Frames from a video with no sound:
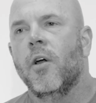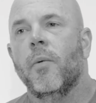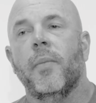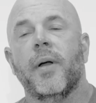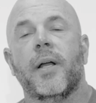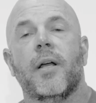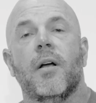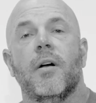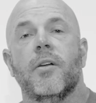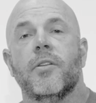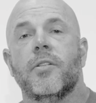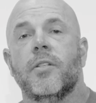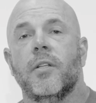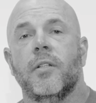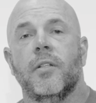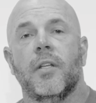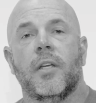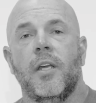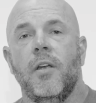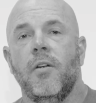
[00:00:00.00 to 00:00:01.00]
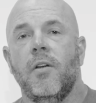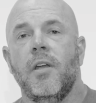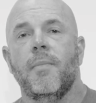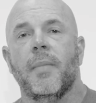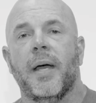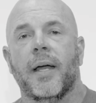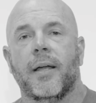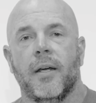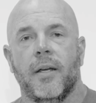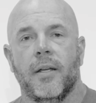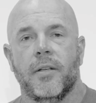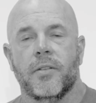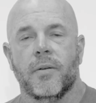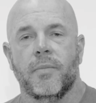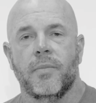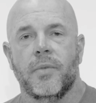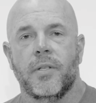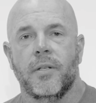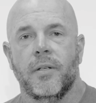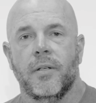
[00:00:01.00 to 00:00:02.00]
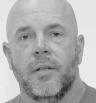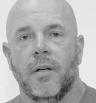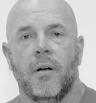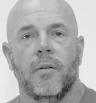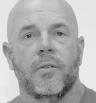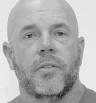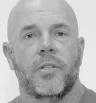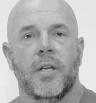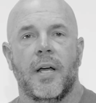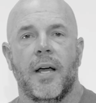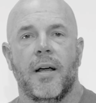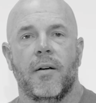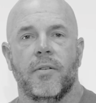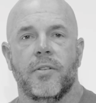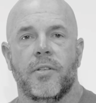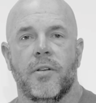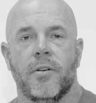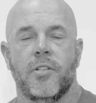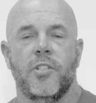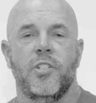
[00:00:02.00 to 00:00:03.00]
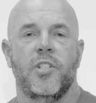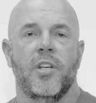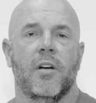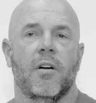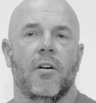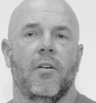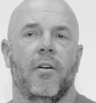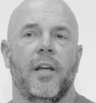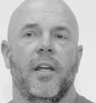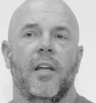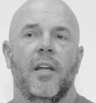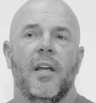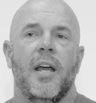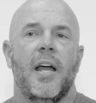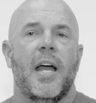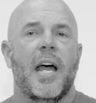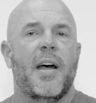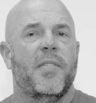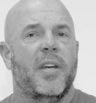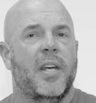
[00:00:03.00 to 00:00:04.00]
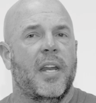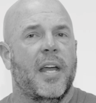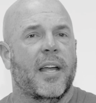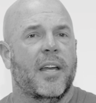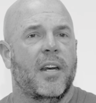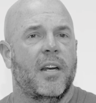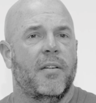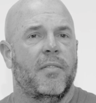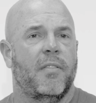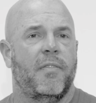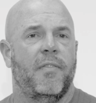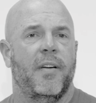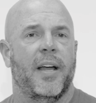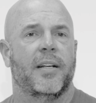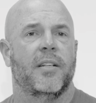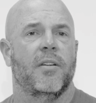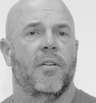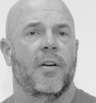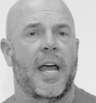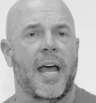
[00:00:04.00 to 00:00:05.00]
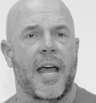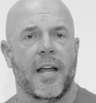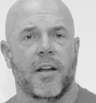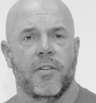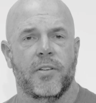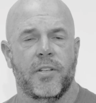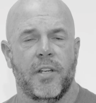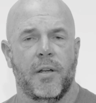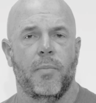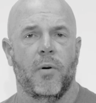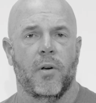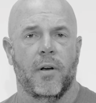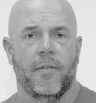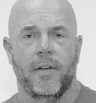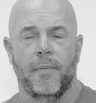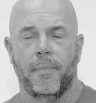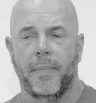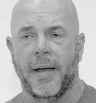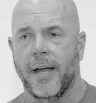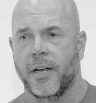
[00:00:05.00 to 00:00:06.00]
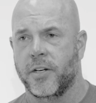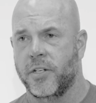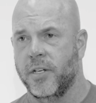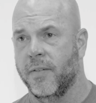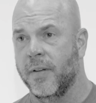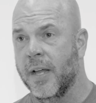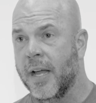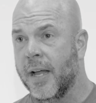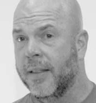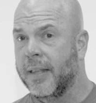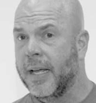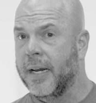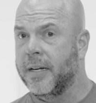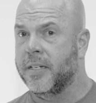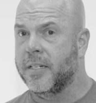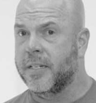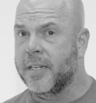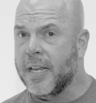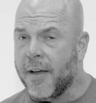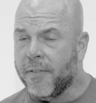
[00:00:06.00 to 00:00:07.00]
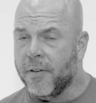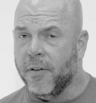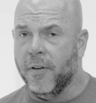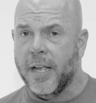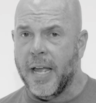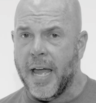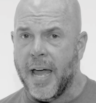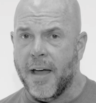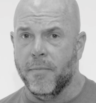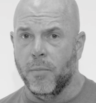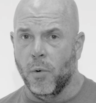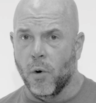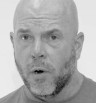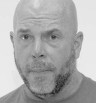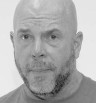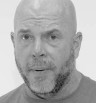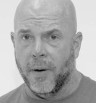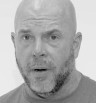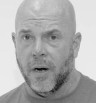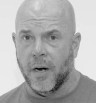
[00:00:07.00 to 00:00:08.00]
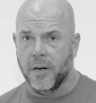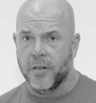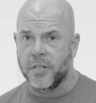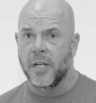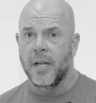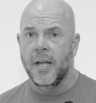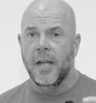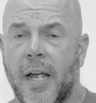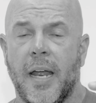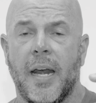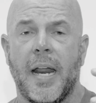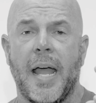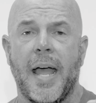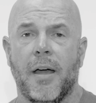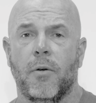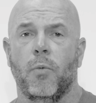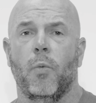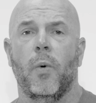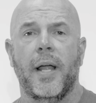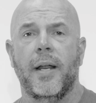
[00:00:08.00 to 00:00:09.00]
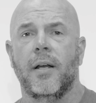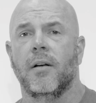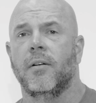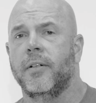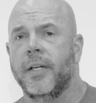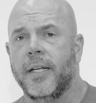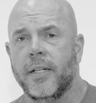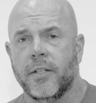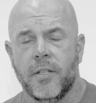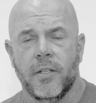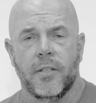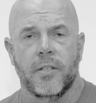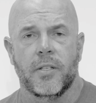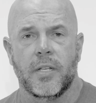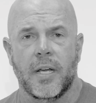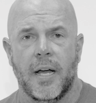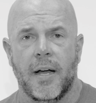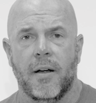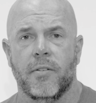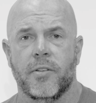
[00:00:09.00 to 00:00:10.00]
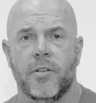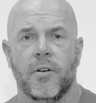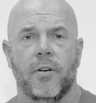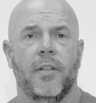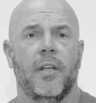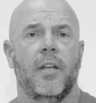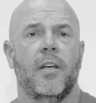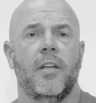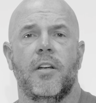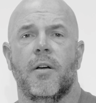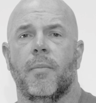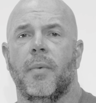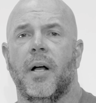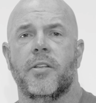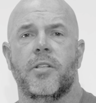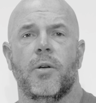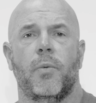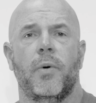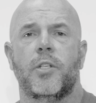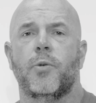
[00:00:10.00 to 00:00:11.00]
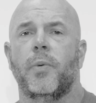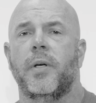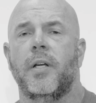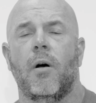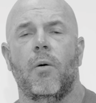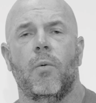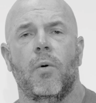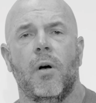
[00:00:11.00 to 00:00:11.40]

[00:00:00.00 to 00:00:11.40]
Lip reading: Because the QD mechanisms on silencers generally have a negative effect on accuracy, point of impact shift. They definitely have more parts and add weight and length to the silencer and then to your muzzle, which we don't